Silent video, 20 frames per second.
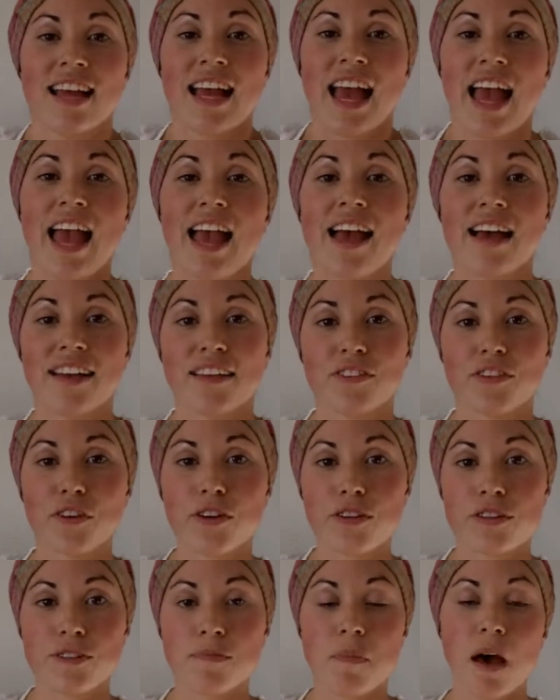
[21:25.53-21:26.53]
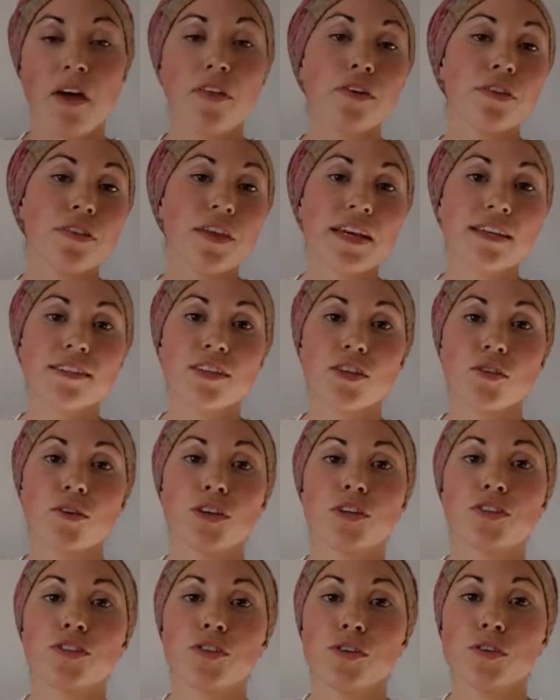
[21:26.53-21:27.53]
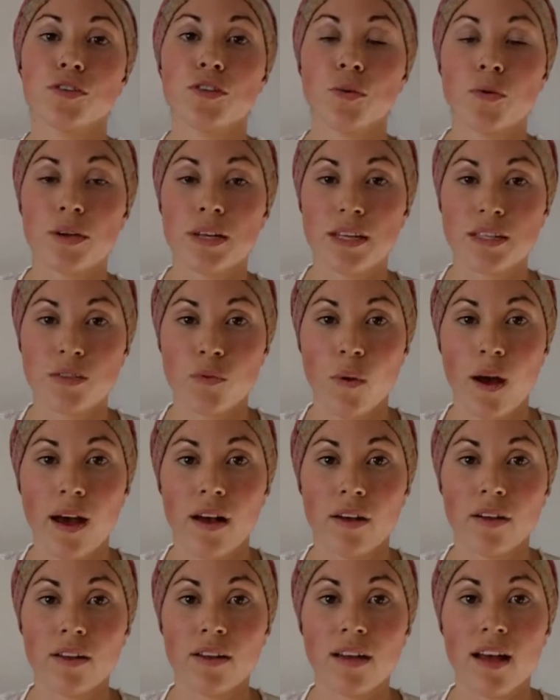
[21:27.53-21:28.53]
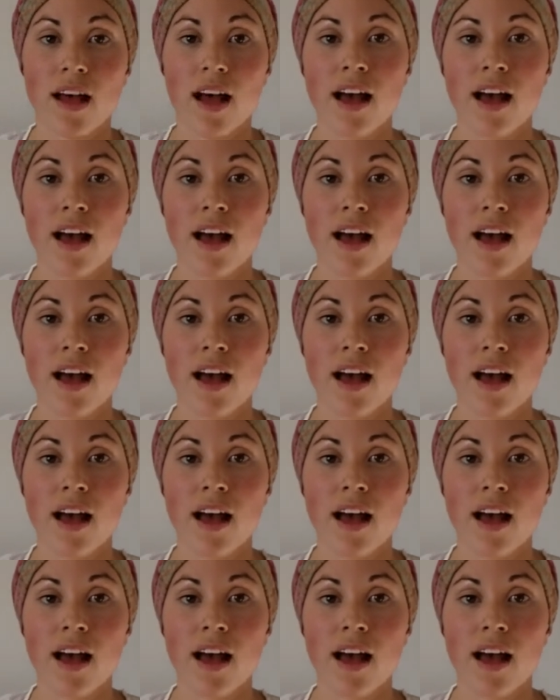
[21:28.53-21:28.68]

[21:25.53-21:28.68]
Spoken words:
And there's other things that you can do to it as well.